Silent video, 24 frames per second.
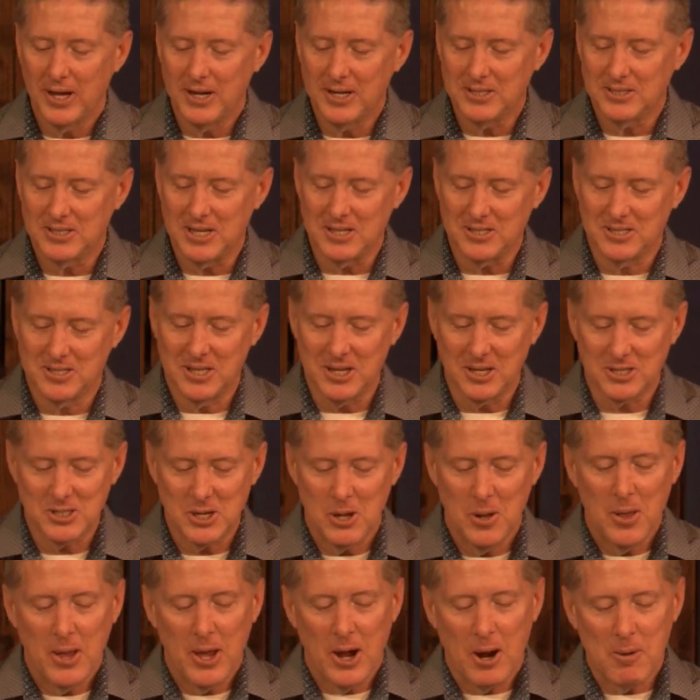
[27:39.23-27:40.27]
and he says this,
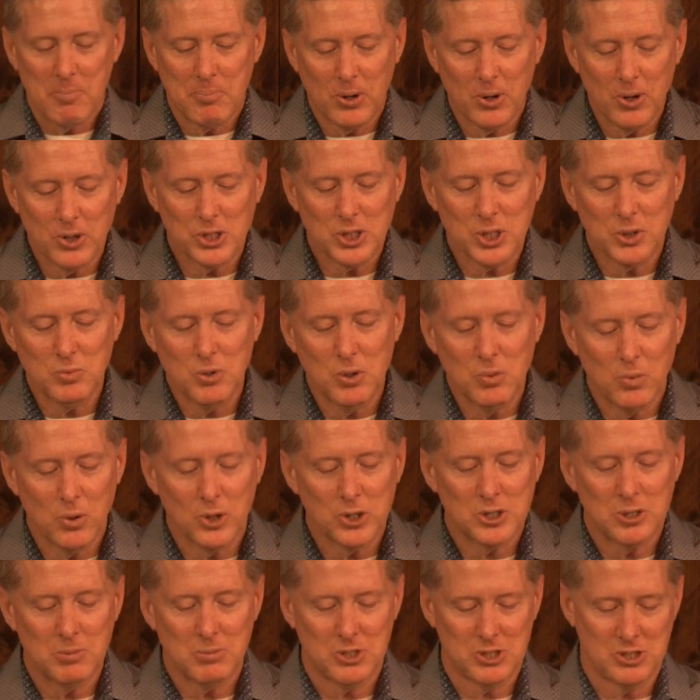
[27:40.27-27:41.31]
a person will
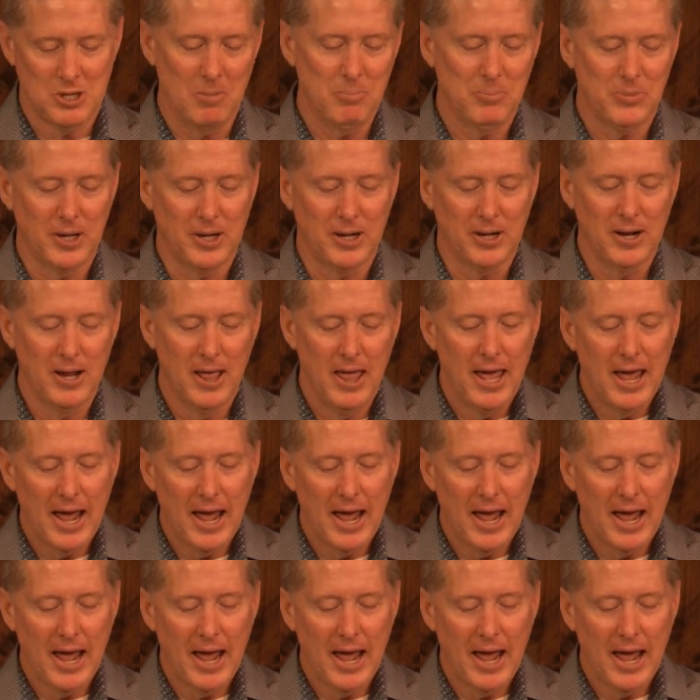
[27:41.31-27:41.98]
worship something.